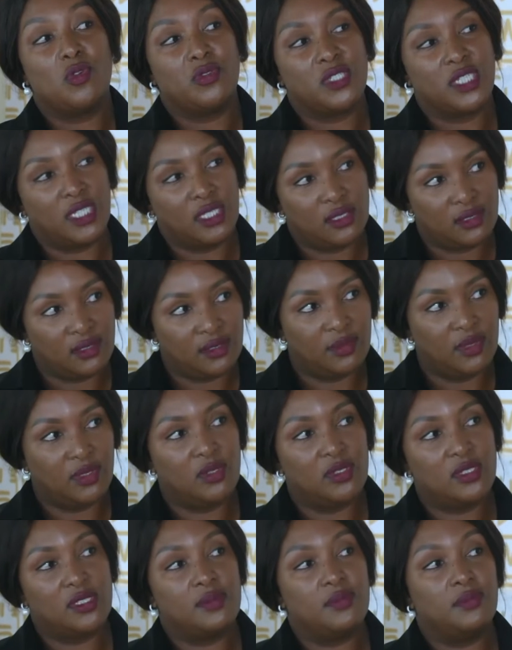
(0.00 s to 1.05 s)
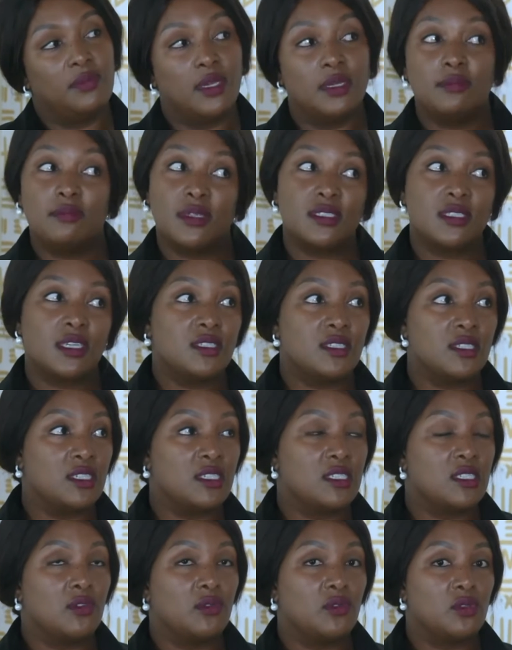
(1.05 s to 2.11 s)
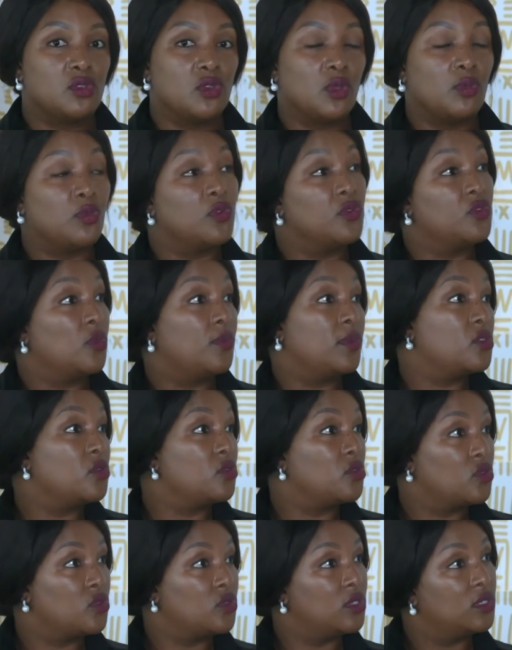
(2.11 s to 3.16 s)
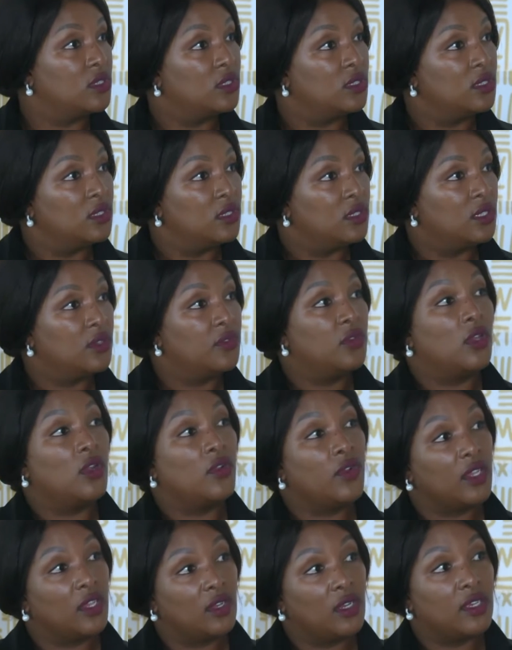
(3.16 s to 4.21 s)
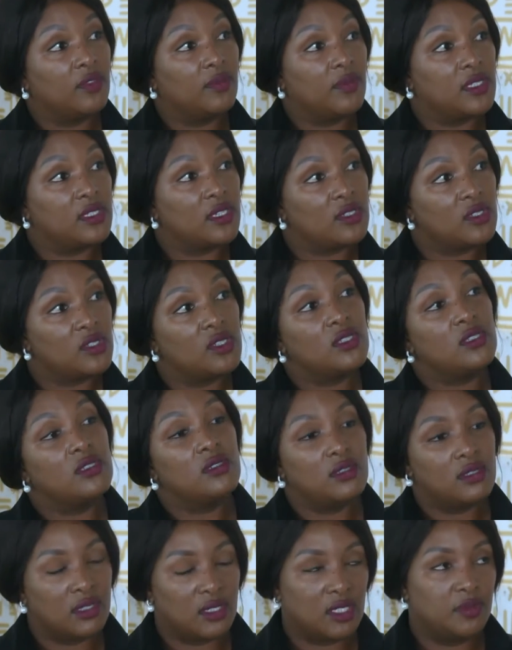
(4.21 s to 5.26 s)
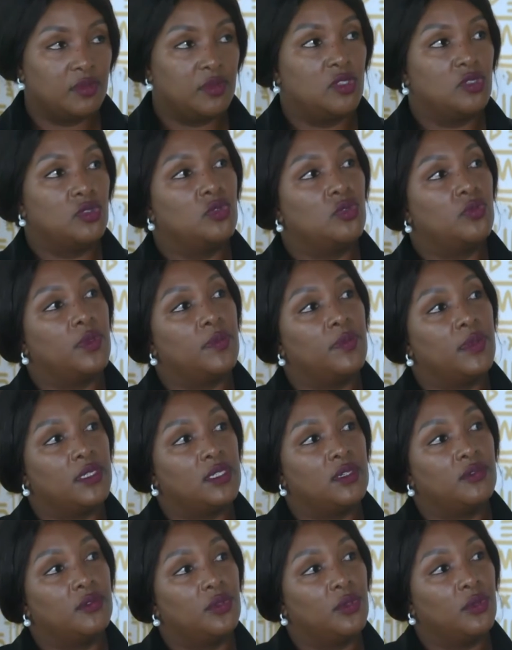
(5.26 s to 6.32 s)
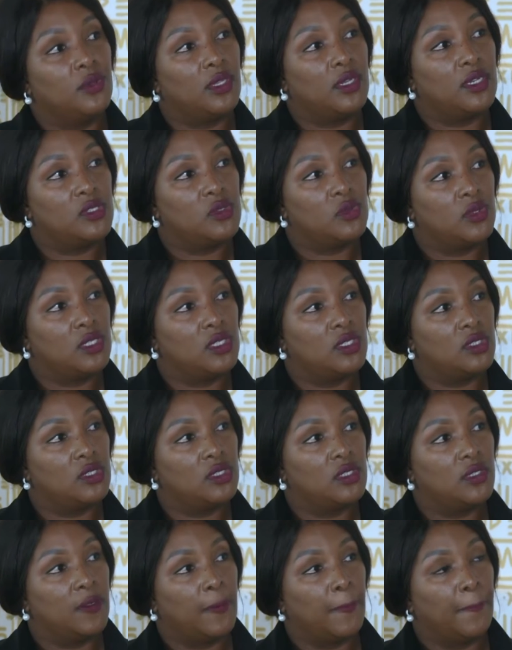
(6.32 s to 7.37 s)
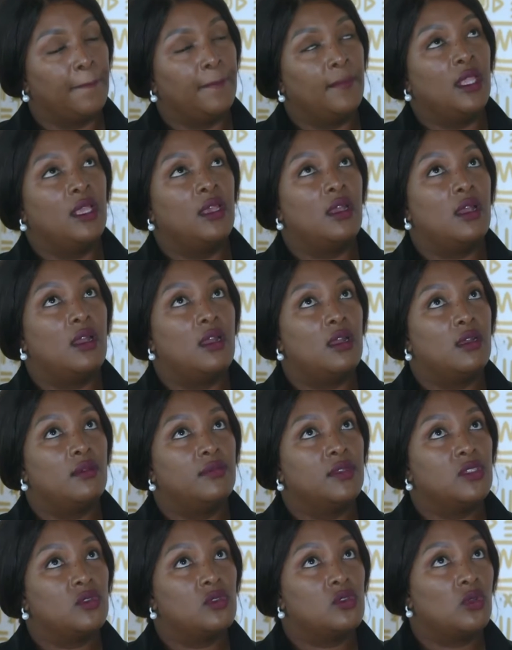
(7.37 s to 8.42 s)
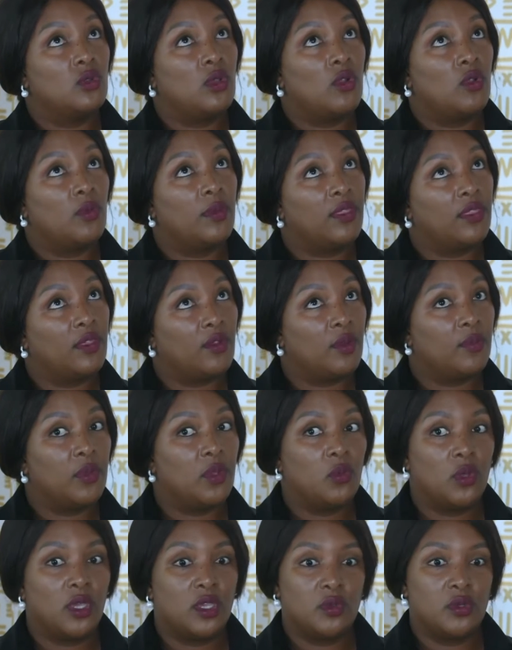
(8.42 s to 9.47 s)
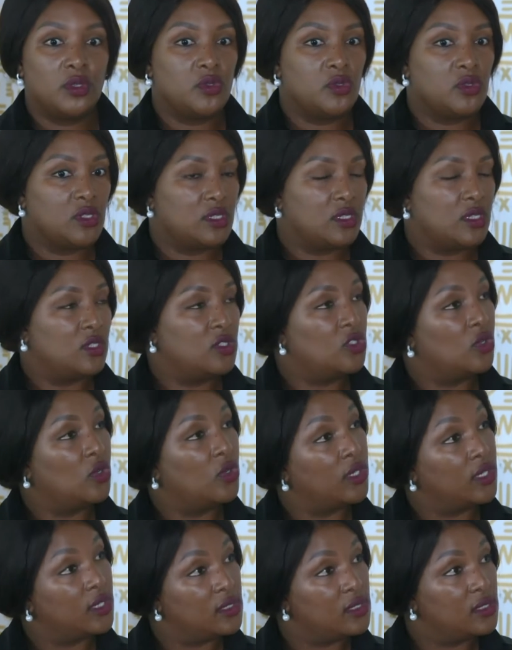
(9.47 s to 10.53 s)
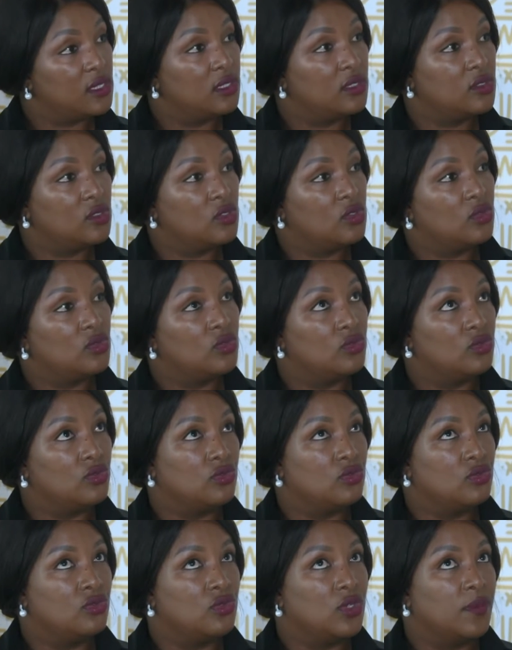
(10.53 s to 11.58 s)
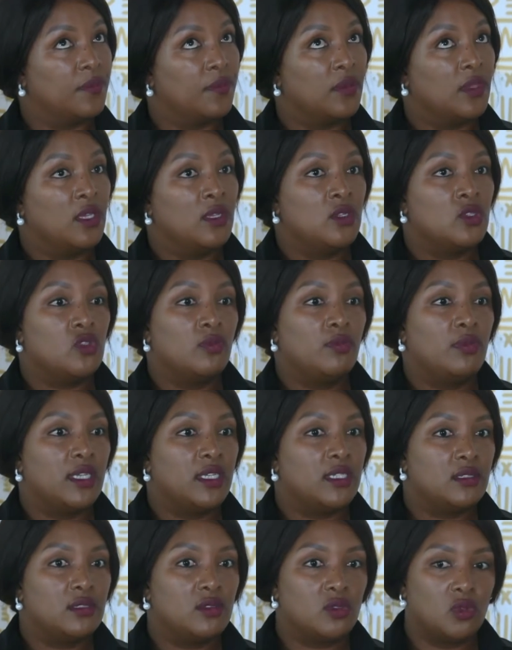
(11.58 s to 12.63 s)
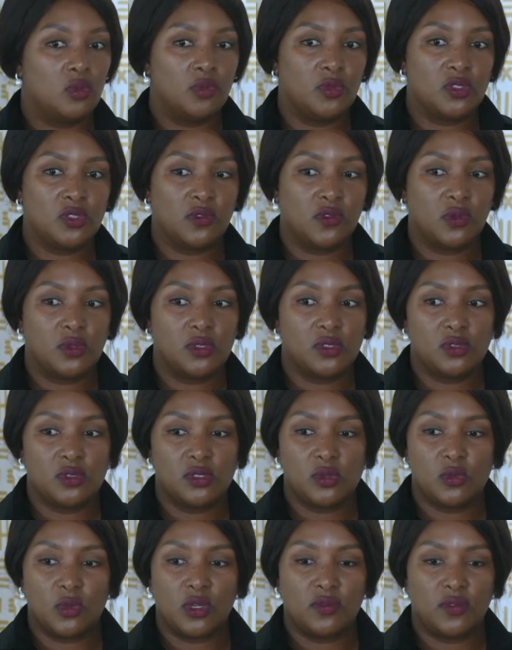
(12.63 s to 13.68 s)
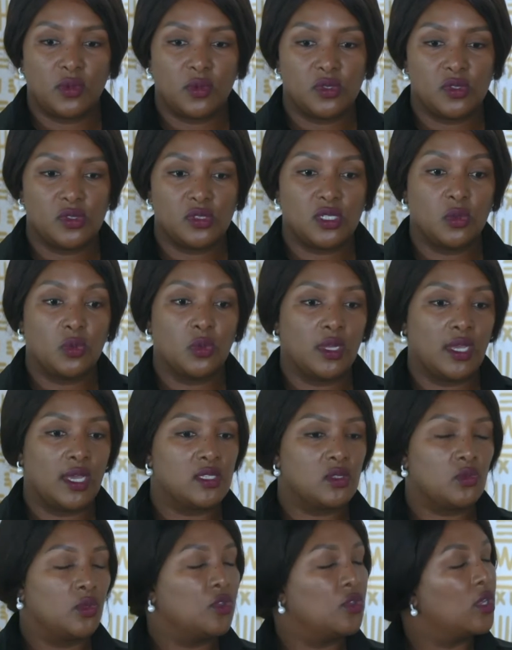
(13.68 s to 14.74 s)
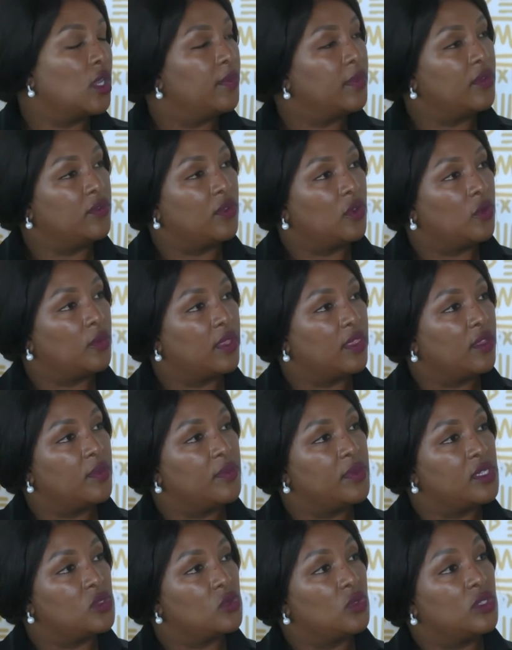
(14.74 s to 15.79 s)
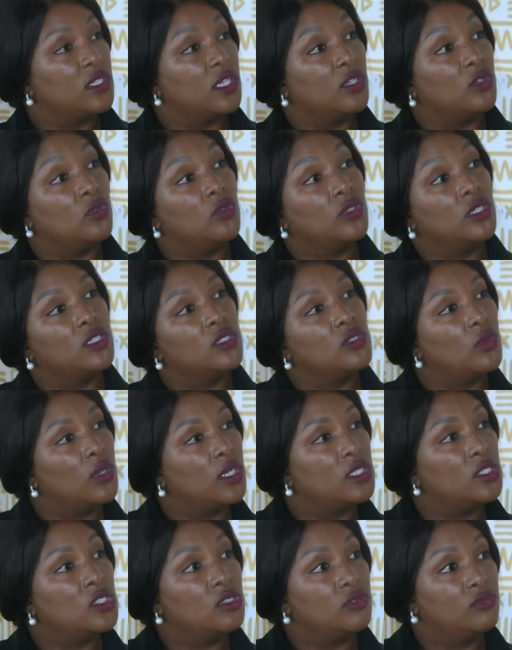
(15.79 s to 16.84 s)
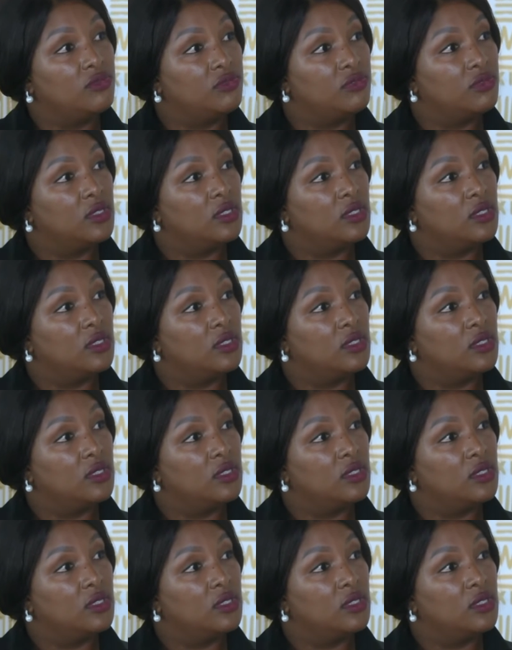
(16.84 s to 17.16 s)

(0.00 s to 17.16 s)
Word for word: often because ma massage in itself also improves your muscle tone. Okay. If you are regular with massages, deep tissue will be better for you than a Swedish. Okay. Um, there's also aromatherapy where you use essential oils mm -hmm. to mm-hmm. to blend. So most of the questions, one of the questions that we'll ask when you come in for aromatherapy is, what are you looking to achieve?